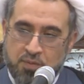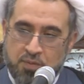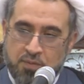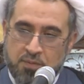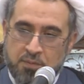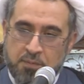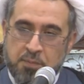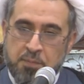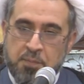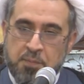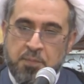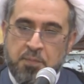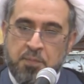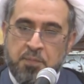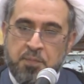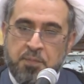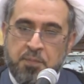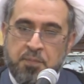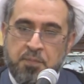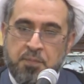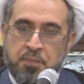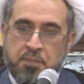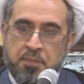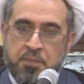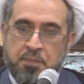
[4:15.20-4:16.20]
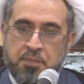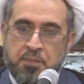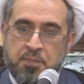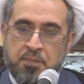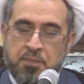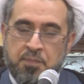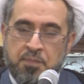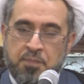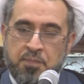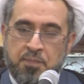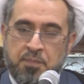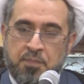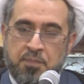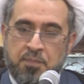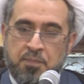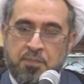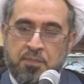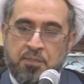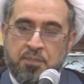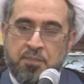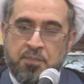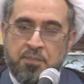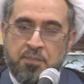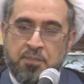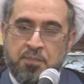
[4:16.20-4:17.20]

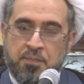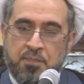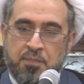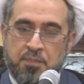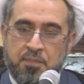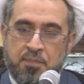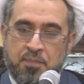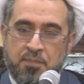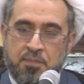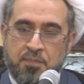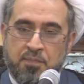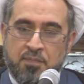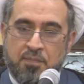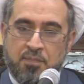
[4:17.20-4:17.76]
Nobody speaks.